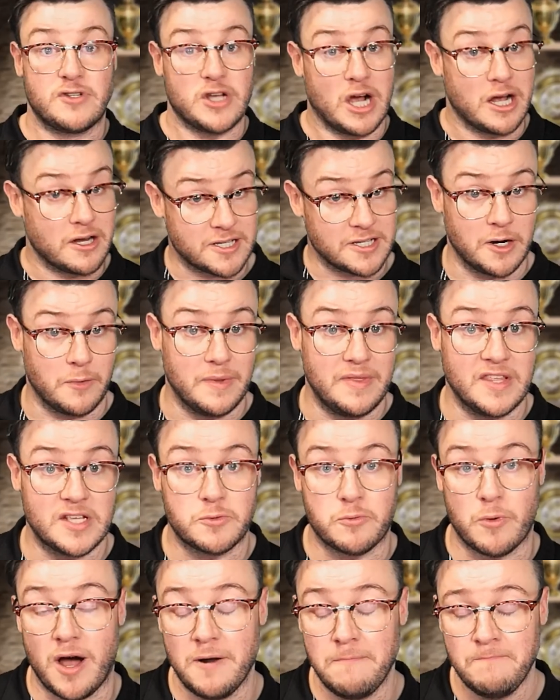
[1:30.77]
If Zheng's going to win
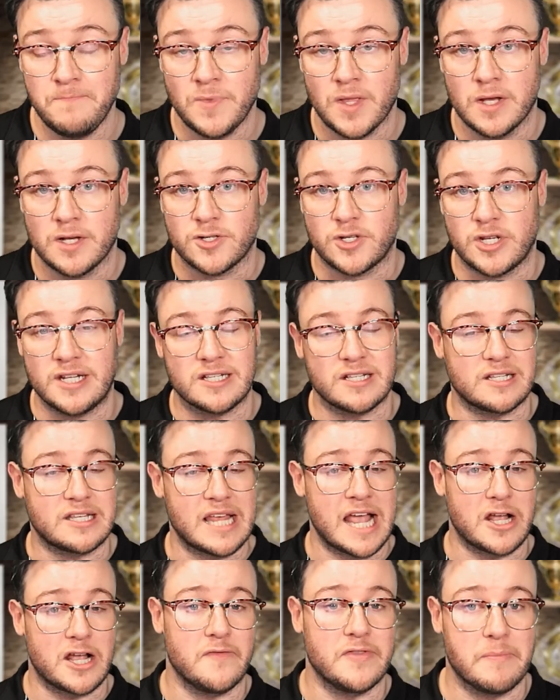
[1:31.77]
this one, she needs to
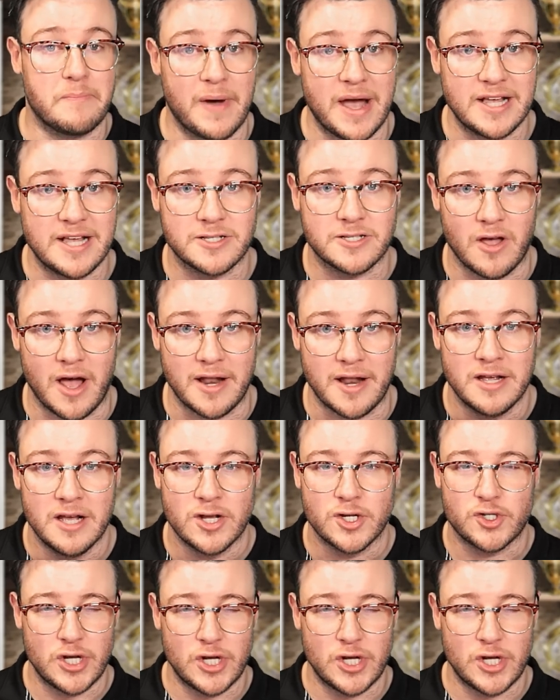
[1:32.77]
take over the baseline.